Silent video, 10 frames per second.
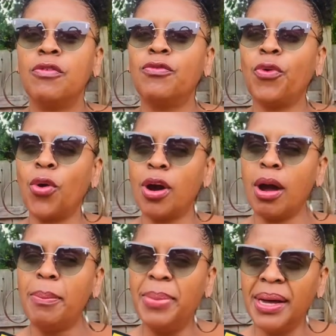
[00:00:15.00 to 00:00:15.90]
for
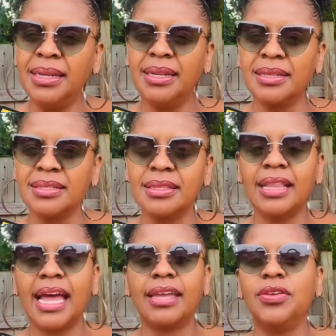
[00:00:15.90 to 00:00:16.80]
abundance.
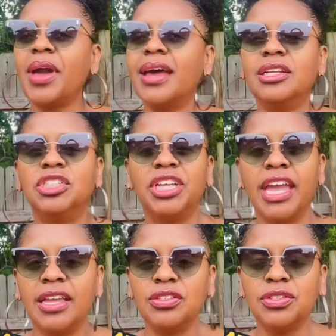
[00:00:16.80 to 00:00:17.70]
Like you got to
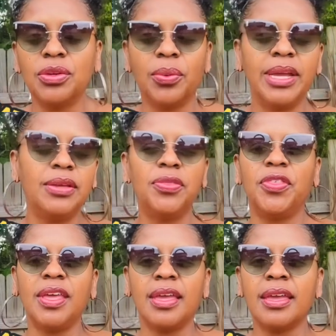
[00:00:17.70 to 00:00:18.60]
change the way you
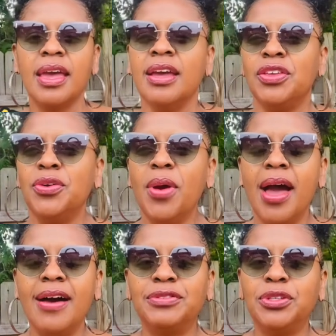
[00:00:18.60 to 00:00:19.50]
think. You
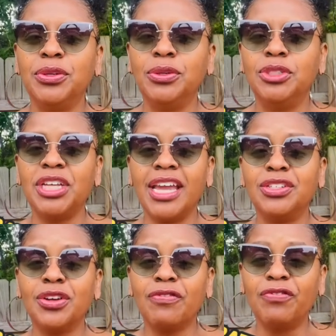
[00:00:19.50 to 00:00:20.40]
have to change
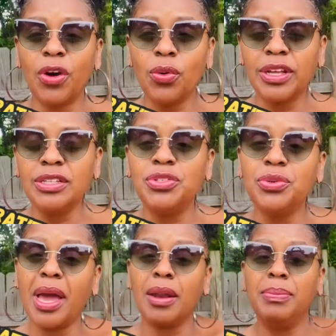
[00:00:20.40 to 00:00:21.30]
your focus. You
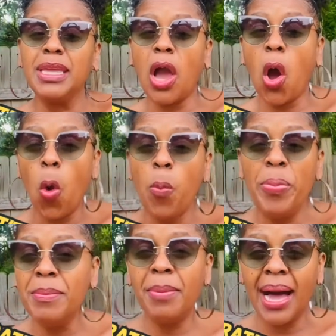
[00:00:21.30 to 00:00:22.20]
got to be
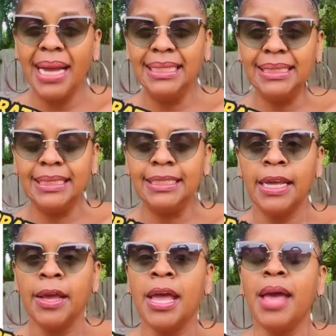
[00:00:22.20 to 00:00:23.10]
open minded
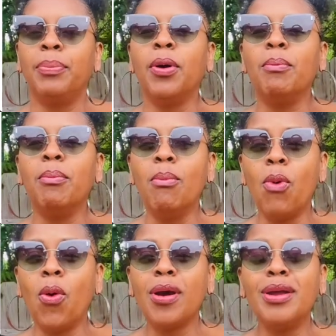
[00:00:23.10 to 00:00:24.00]
but
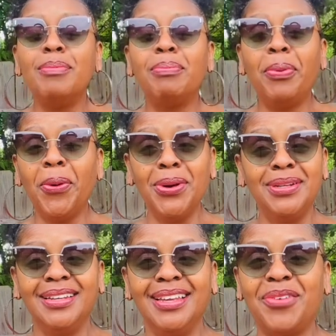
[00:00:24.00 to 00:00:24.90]
more
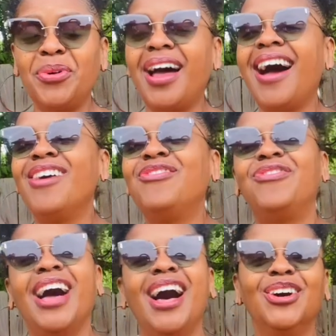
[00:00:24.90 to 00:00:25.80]
importantly, what I
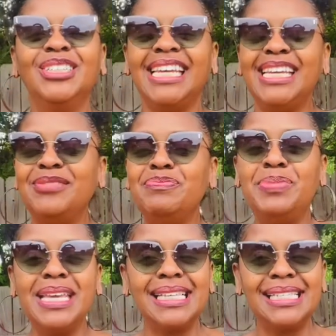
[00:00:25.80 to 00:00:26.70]
found in
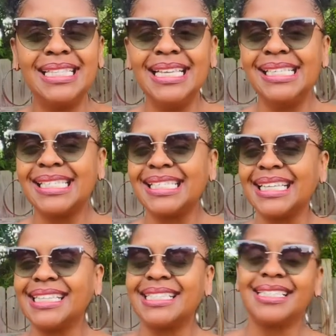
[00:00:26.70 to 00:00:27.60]
business,
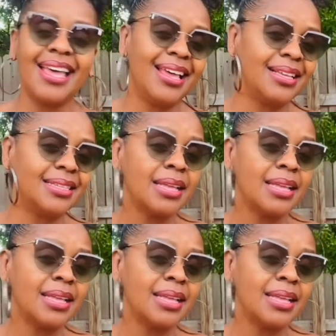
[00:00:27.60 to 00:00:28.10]
success,